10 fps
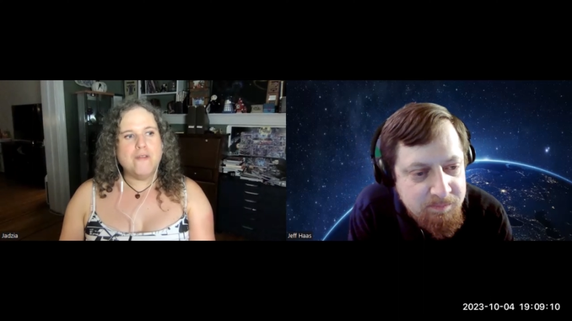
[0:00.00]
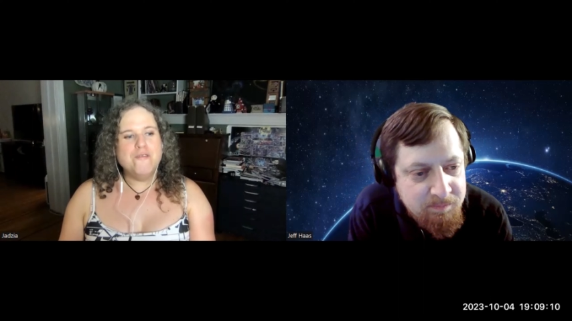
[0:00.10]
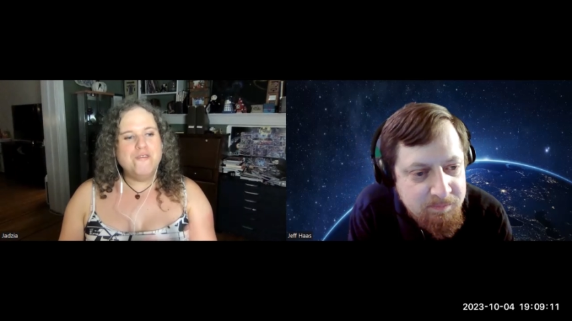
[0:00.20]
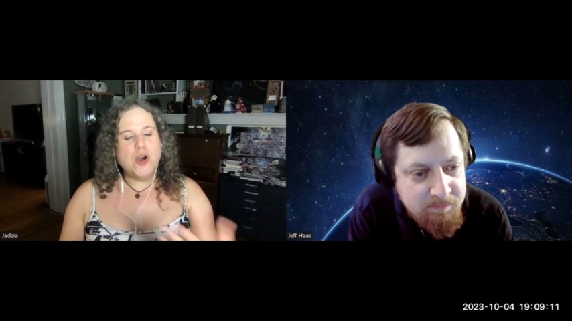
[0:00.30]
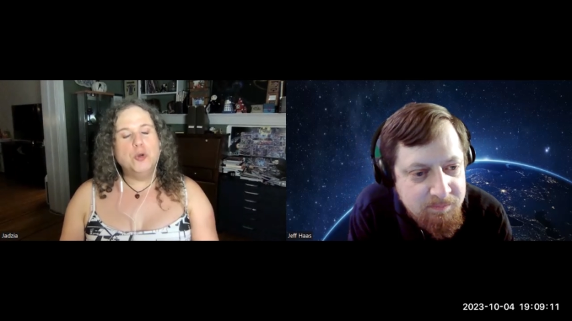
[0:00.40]

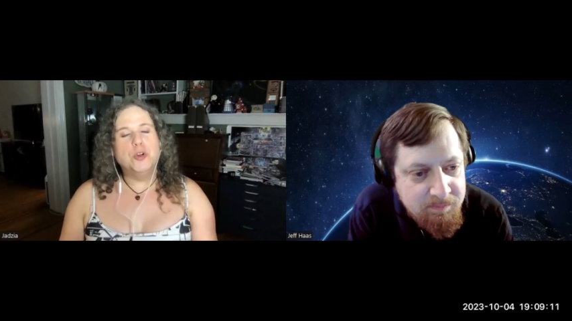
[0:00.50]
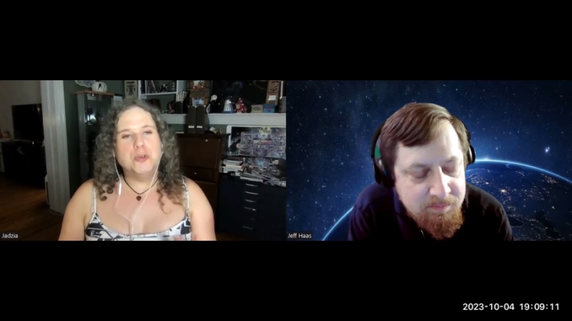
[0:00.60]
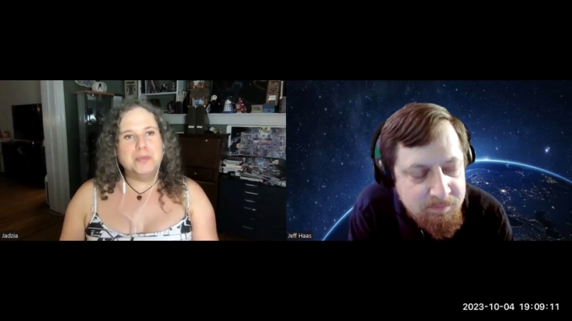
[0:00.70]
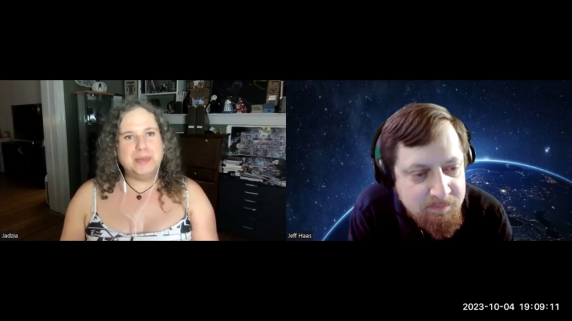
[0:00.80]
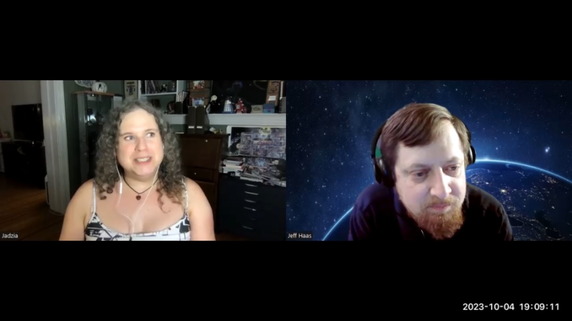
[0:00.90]

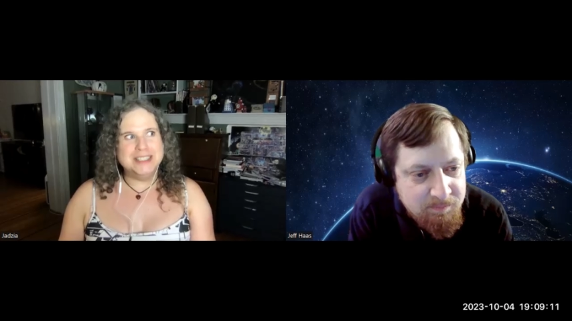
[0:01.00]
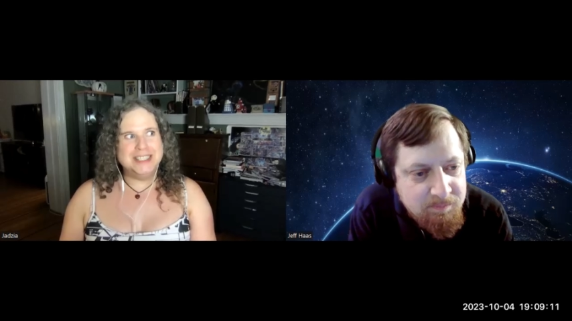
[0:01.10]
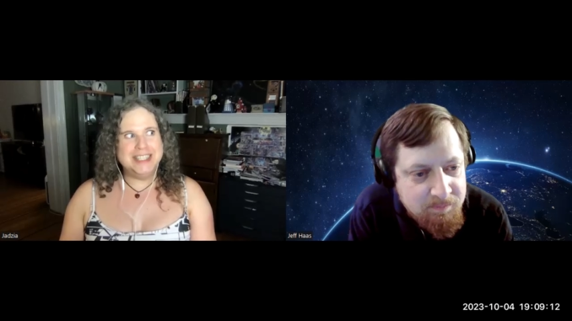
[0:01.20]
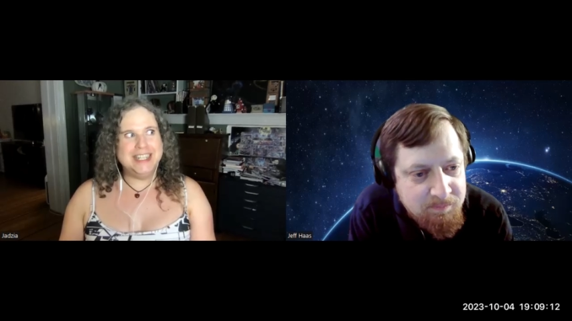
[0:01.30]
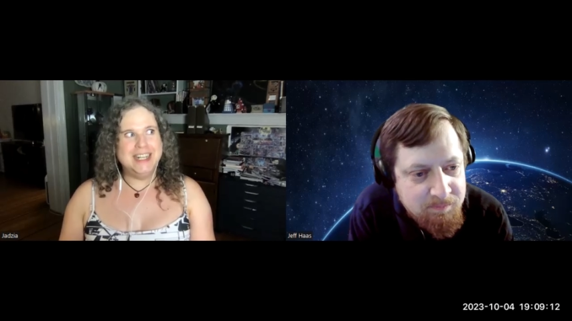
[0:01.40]

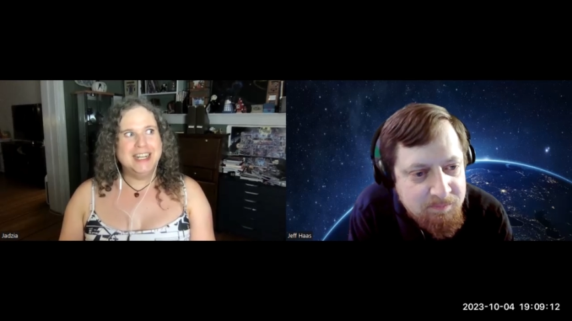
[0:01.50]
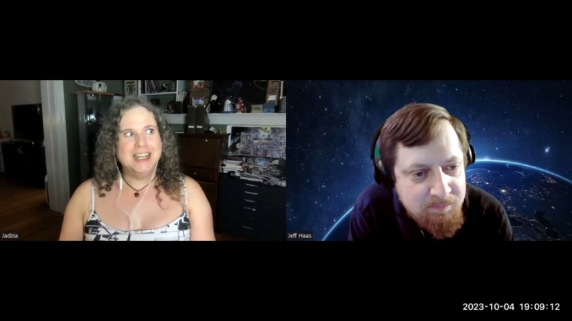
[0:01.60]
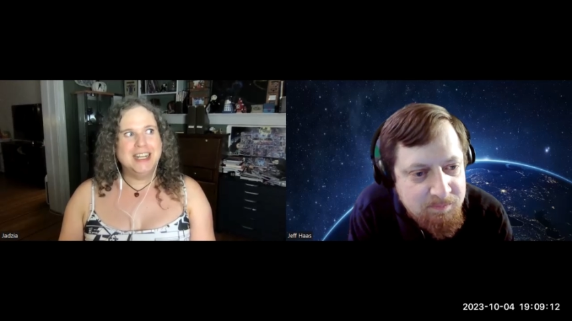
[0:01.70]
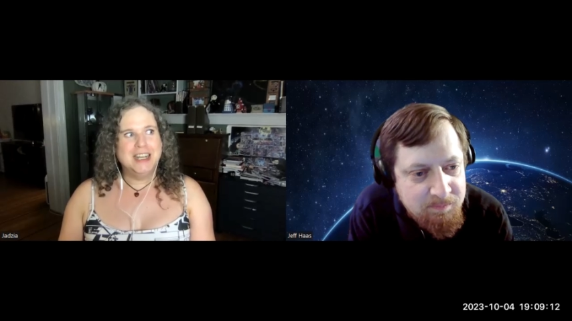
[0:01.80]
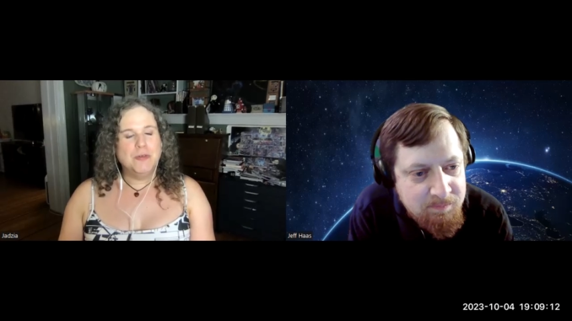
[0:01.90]
Speaker 1: vulnerability
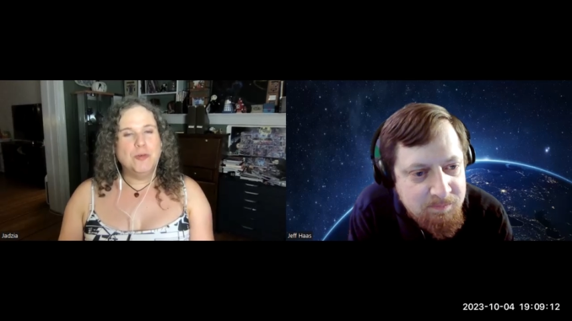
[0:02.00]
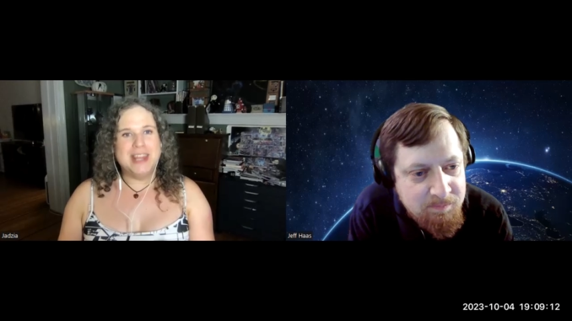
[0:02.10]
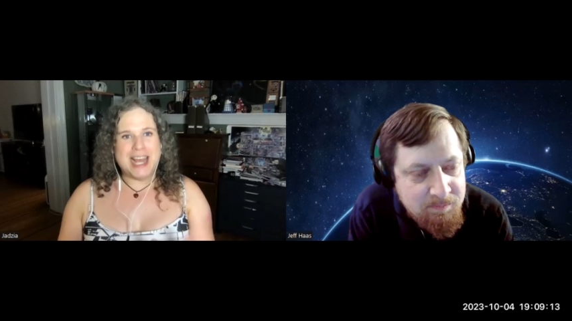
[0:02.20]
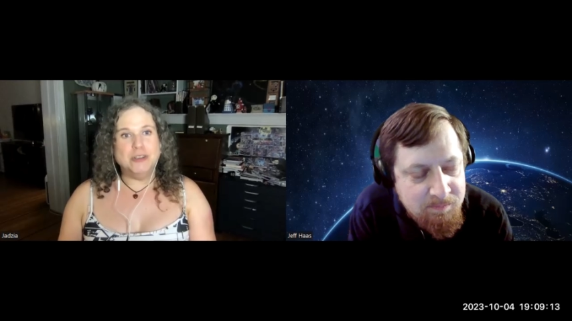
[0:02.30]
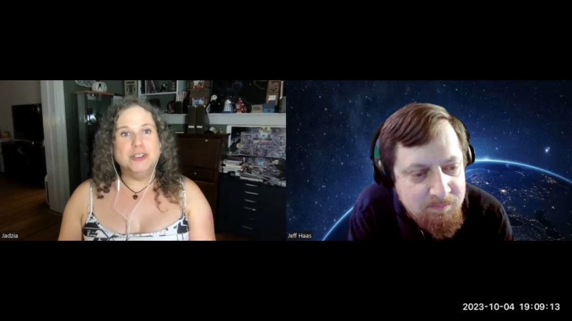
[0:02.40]

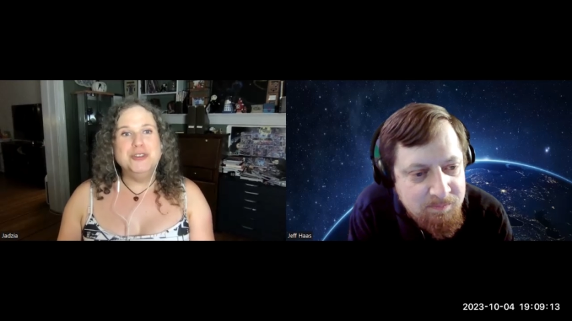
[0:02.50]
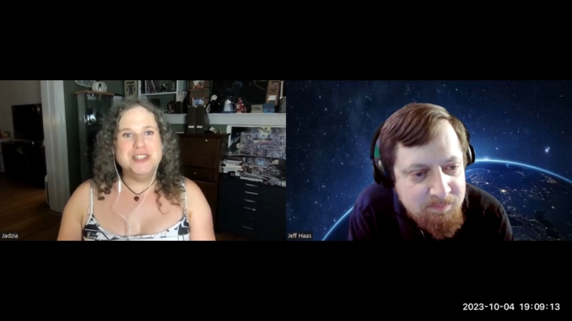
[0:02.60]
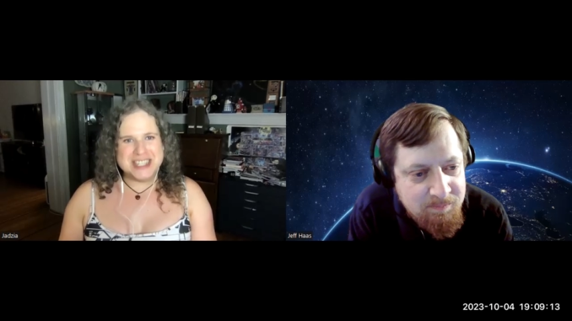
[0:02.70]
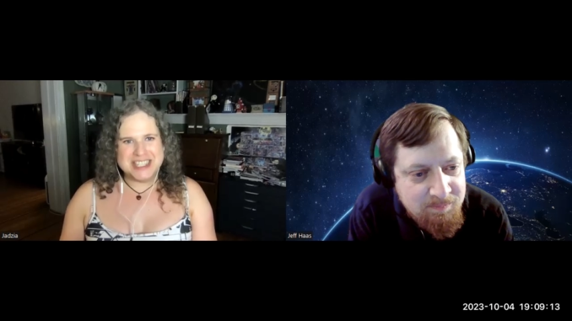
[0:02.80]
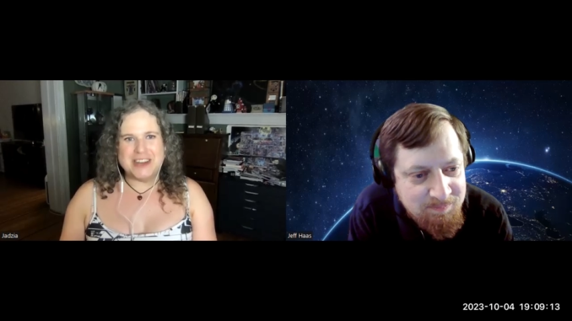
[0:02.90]
without
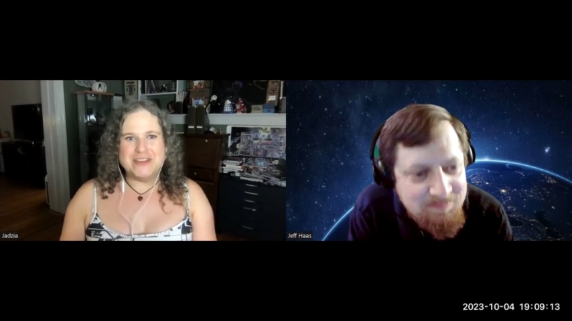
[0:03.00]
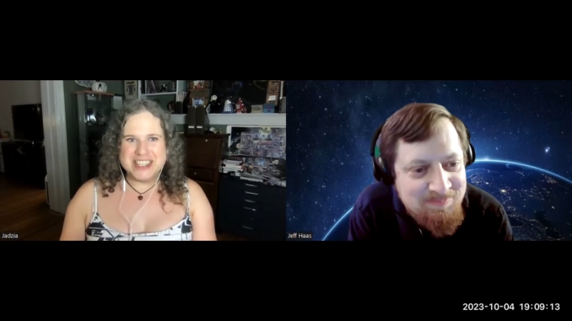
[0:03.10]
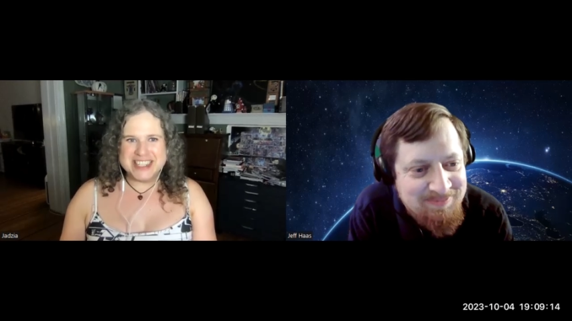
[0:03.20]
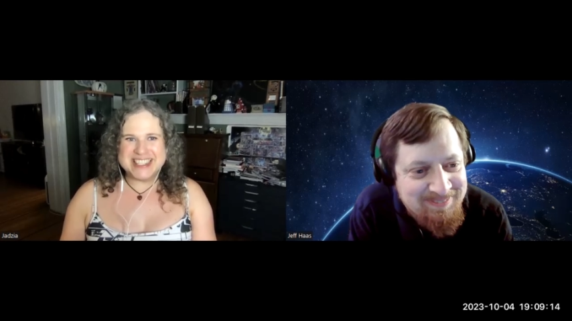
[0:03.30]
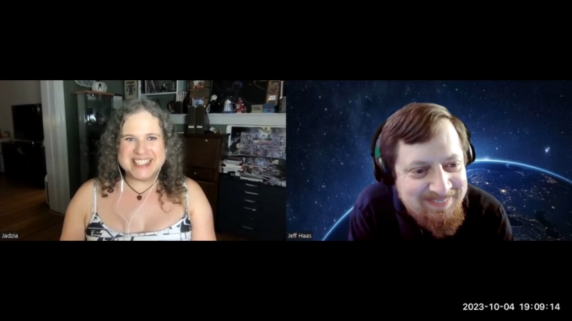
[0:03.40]
losing
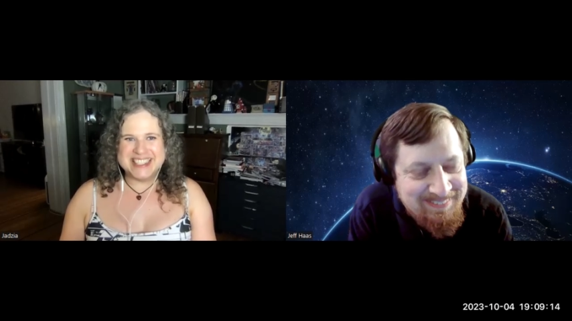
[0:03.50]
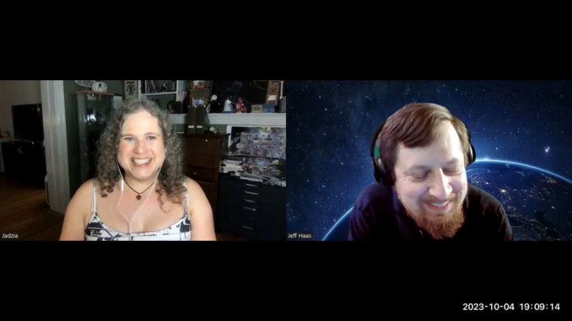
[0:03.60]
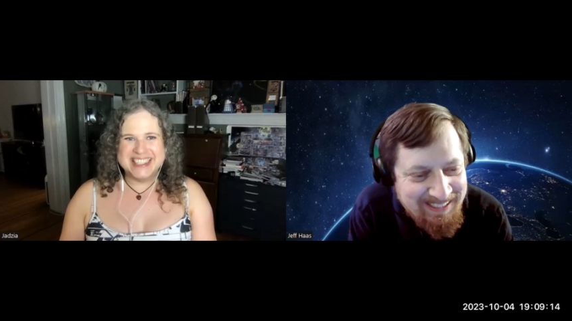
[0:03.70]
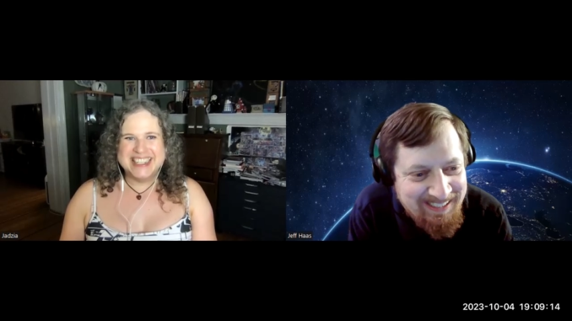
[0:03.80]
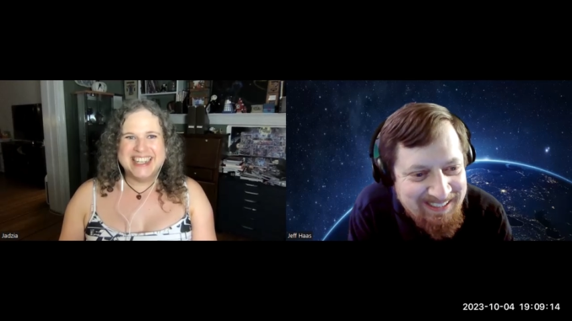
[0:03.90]
toughness.
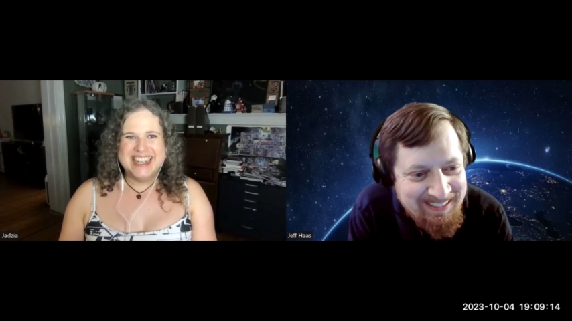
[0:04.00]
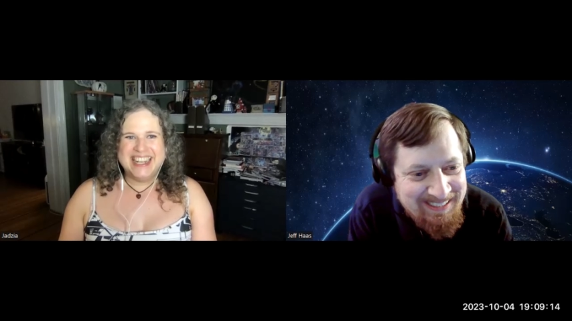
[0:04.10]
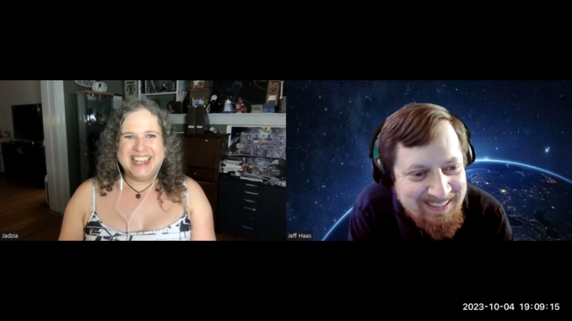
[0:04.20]
Yeah.